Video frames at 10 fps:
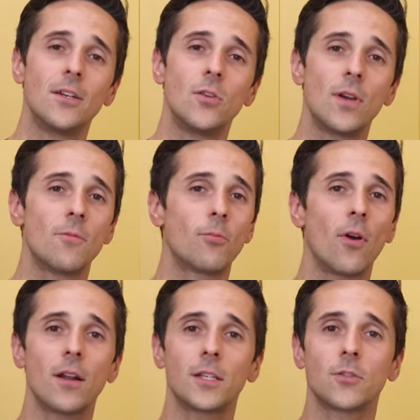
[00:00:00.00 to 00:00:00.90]
You have
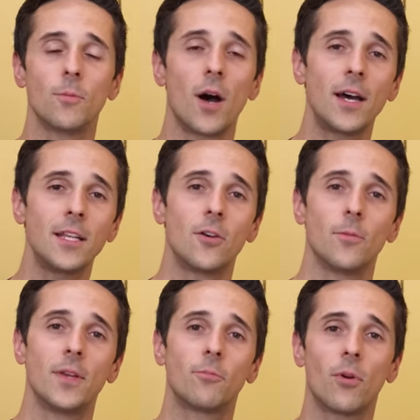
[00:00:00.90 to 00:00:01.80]
products from
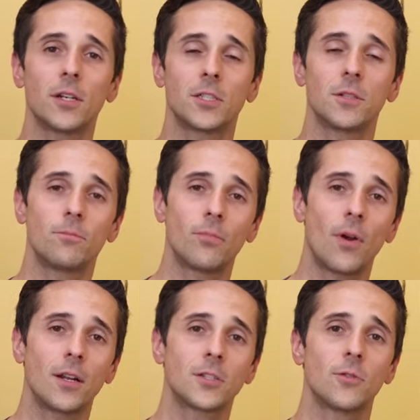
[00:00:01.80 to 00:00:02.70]
Honeycomb, you have project,
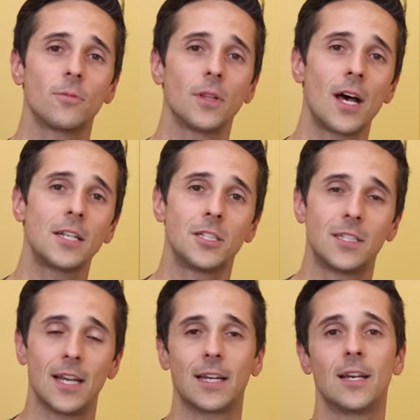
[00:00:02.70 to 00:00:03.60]
products from
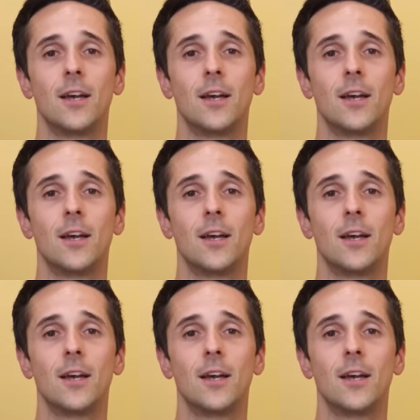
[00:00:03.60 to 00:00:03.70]
Logitech,